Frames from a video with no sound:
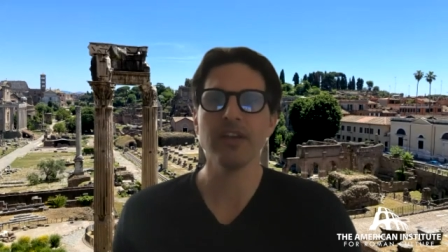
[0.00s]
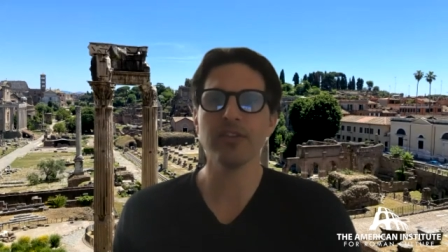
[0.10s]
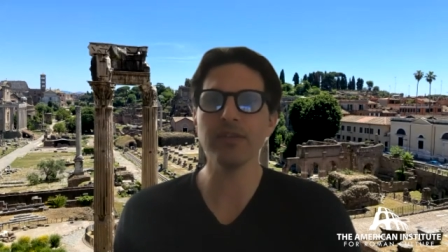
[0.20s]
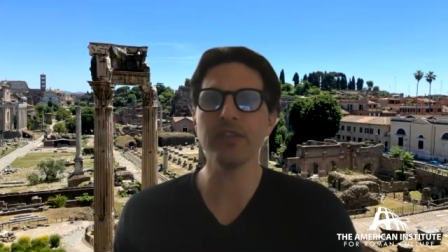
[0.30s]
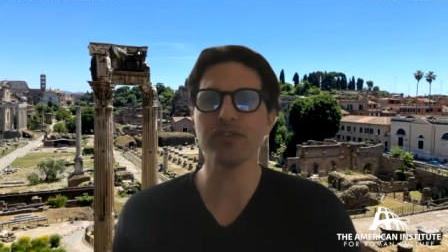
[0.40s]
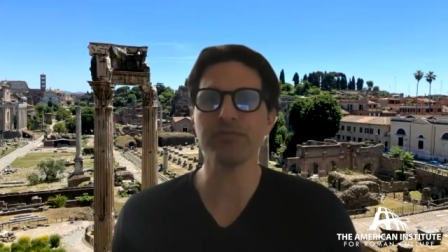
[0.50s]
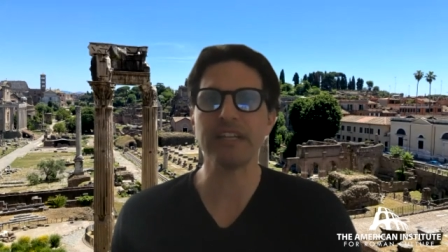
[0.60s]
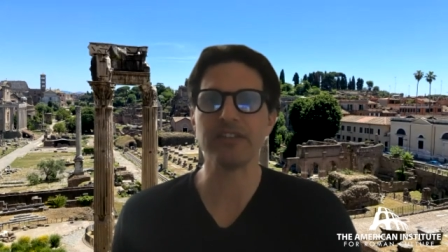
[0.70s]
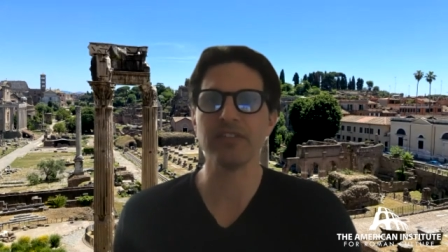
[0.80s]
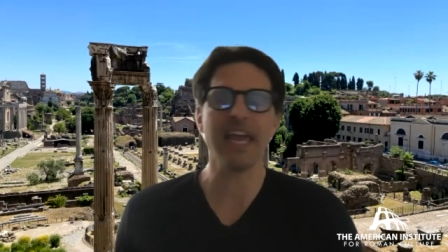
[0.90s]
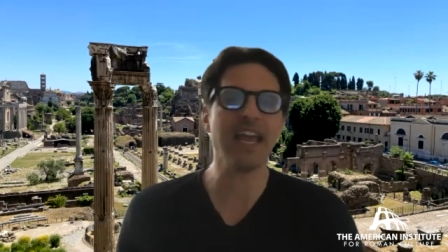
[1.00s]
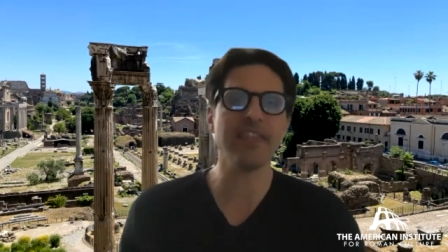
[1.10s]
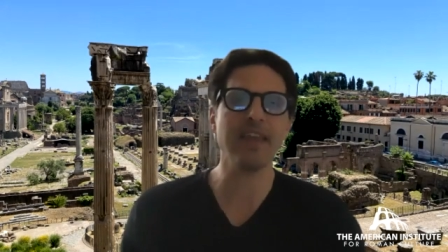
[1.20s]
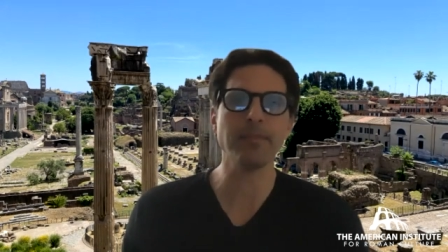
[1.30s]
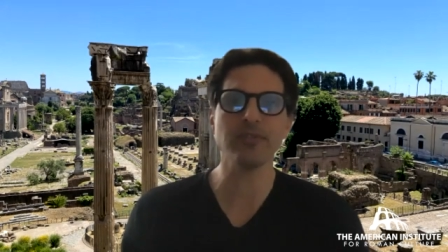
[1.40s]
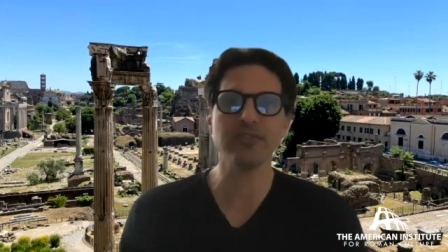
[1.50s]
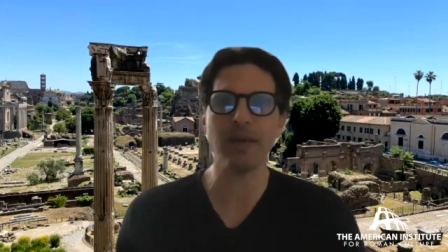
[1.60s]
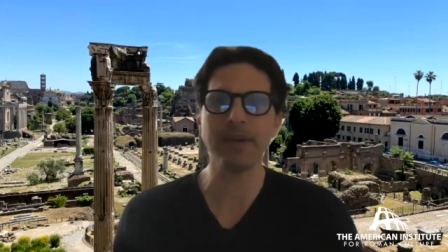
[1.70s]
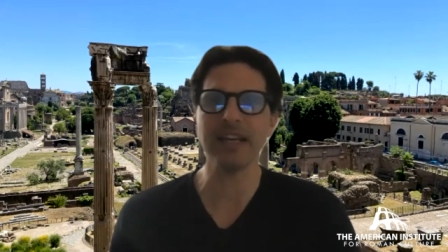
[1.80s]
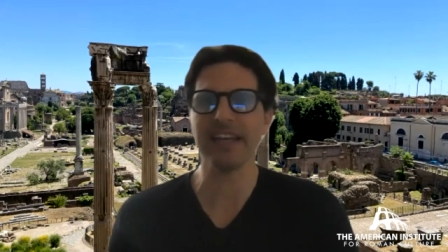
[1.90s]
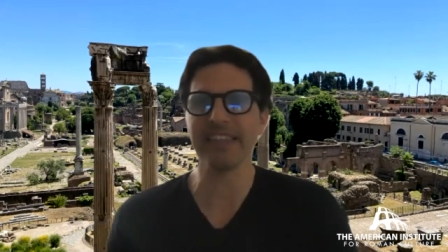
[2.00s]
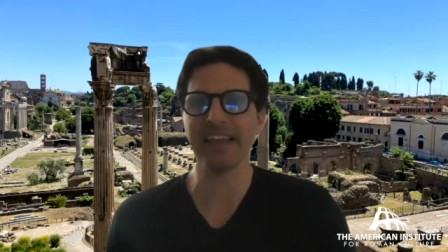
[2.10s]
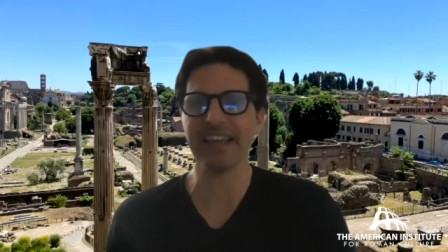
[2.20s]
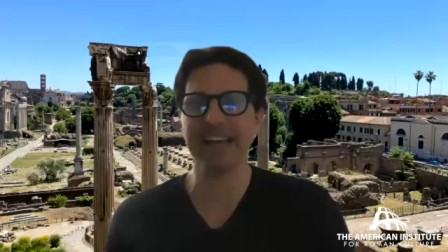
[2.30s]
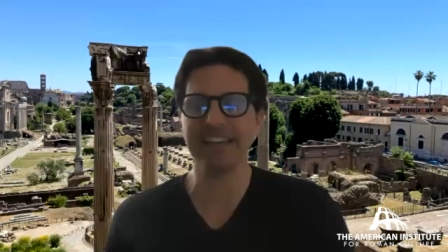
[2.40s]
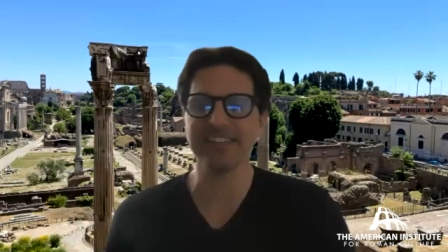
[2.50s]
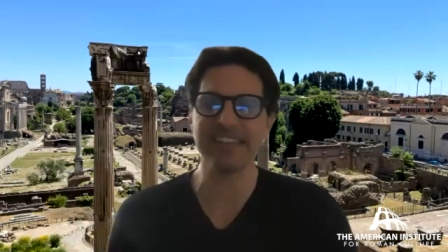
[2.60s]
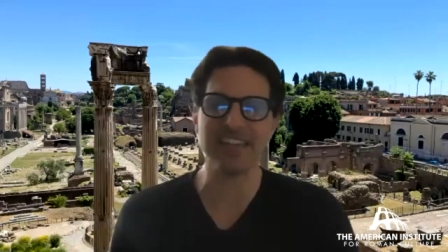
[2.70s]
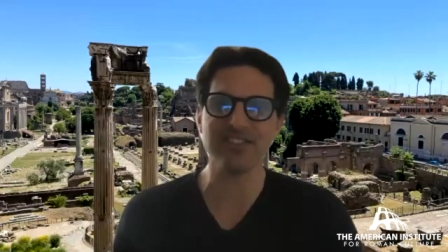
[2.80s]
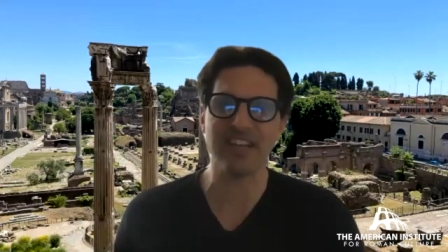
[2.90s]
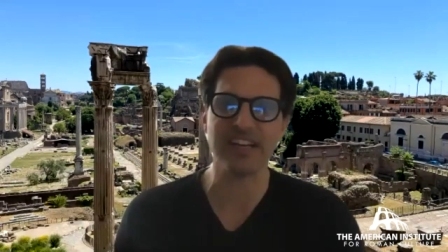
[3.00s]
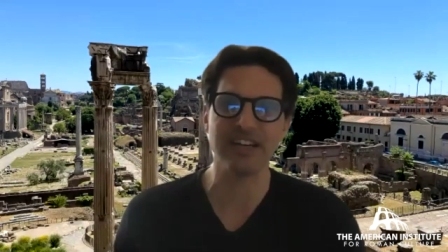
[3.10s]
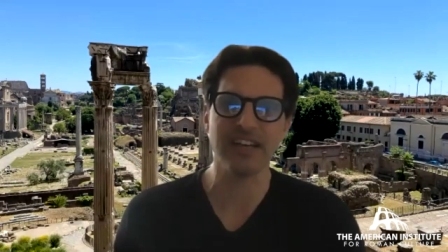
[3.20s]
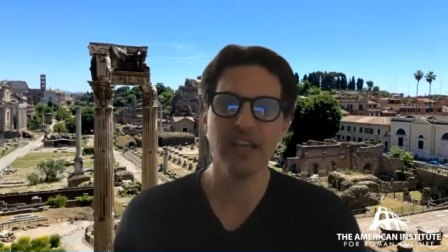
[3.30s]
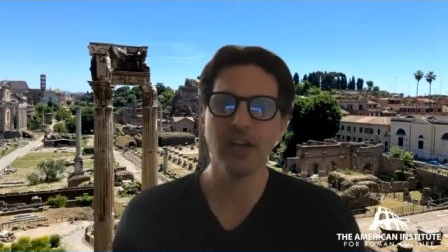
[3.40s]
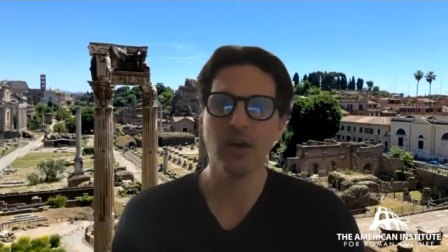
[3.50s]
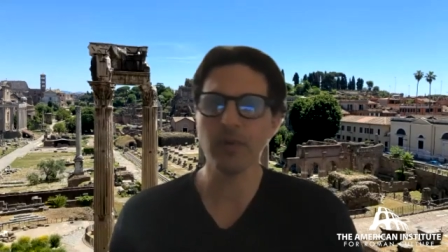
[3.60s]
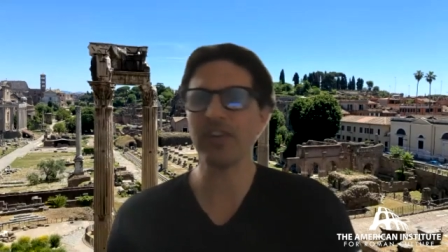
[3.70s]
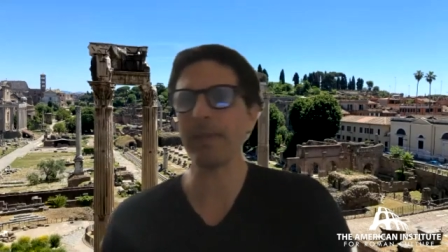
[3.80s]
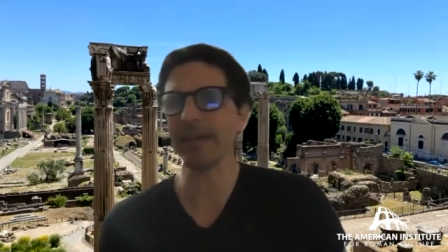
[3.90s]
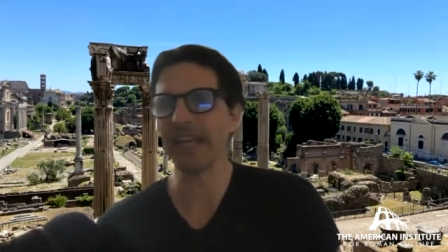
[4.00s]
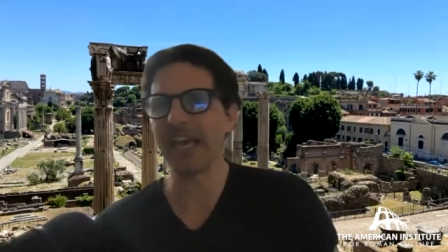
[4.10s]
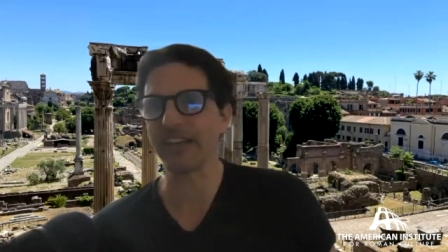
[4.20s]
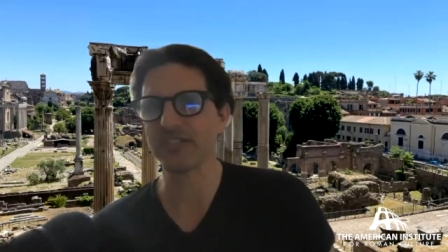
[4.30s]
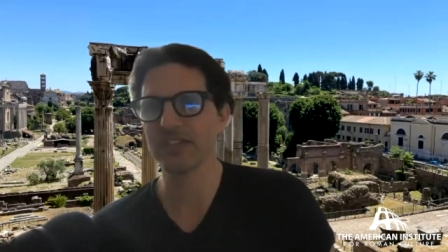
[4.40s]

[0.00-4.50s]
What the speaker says: They're in the streets. Hey, the emperor's dead. We didn't like that guy. He's assassinated. What's happening next?